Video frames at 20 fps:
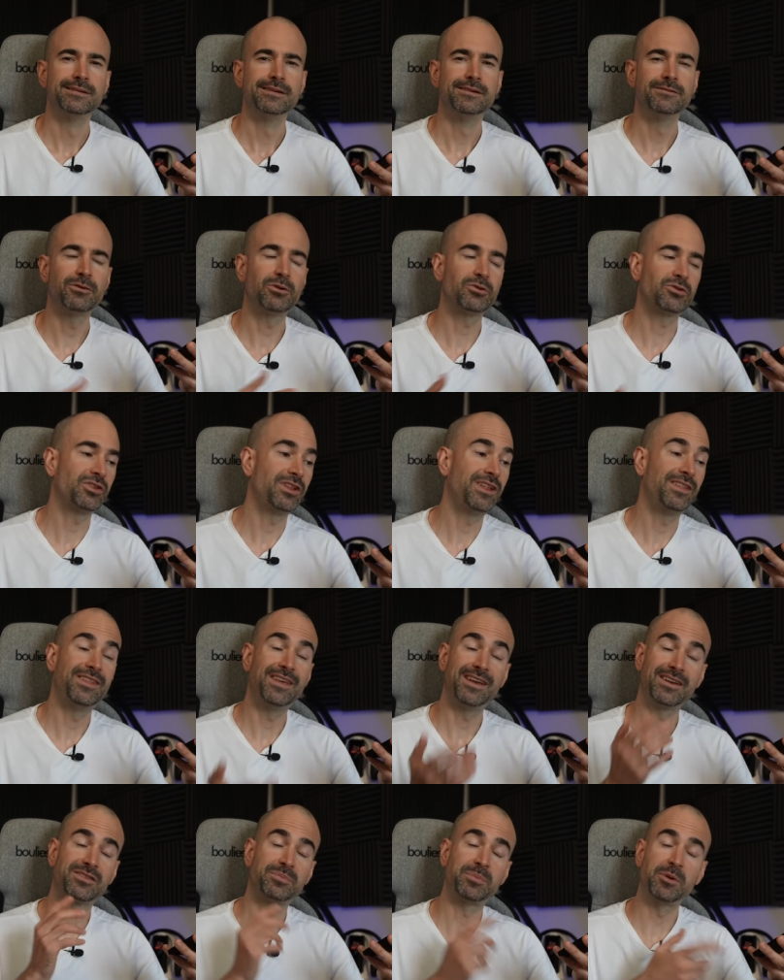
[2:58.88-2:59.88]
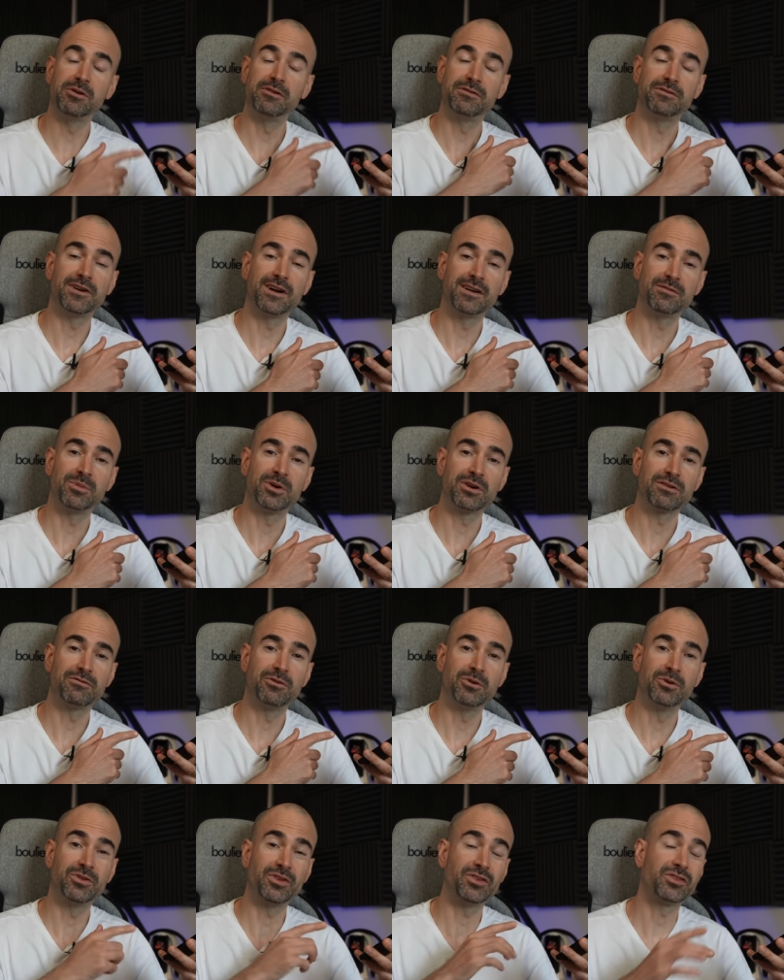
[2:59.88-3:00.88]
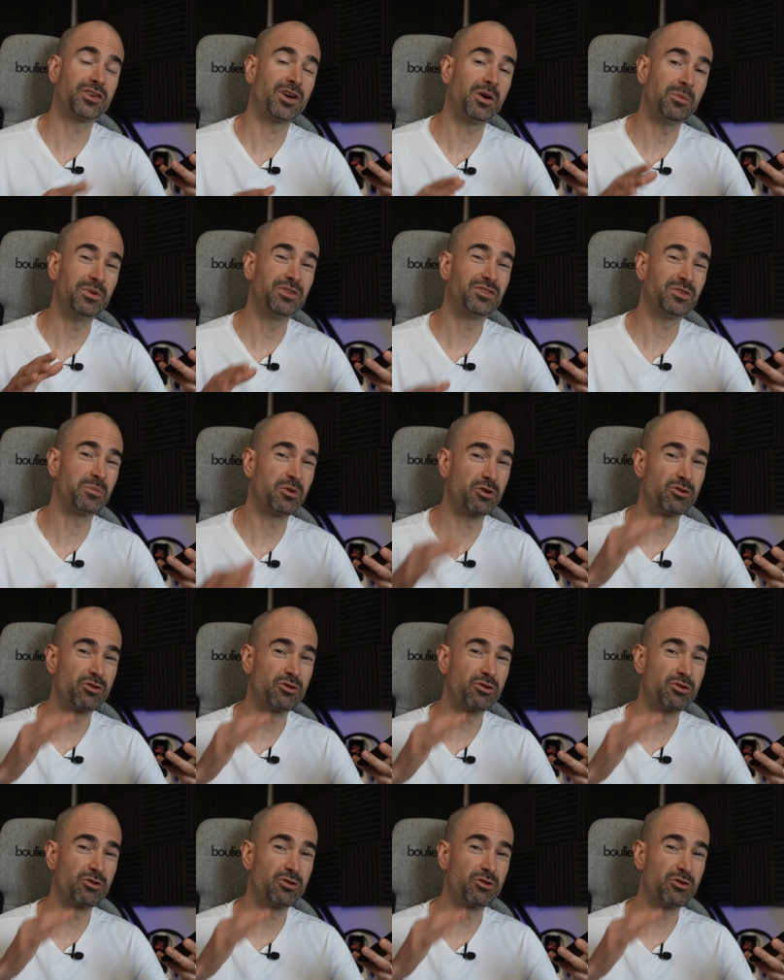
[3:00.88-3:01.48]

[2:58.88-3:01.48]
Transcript: Unfortunately, the Xperia 5 Mark IV does come with some